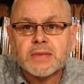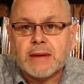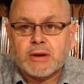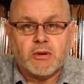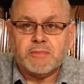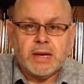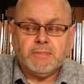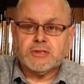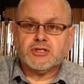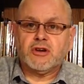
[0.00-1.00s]
I mean, when
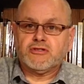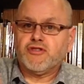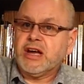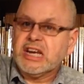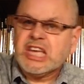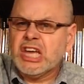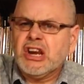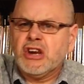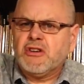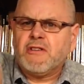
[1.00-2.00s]
people start trying to
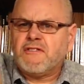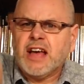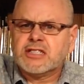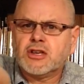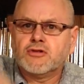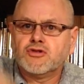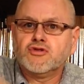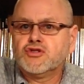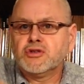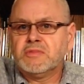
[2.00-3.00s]
get in your face, say
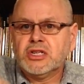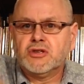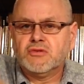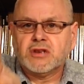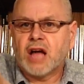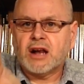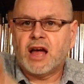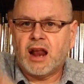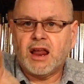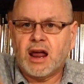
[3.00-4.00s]
you should be doing la
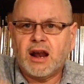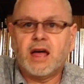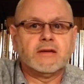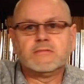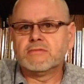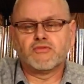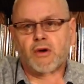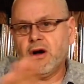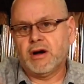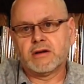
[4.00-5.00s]
la la la la,
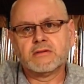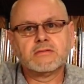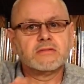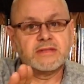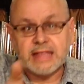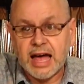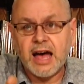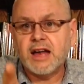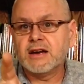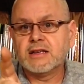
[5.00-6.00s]
wrong.
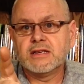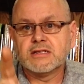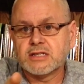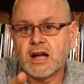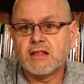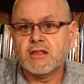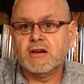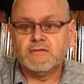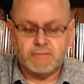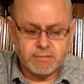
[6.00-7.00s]
That is not
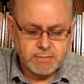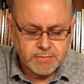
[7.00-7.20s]
love.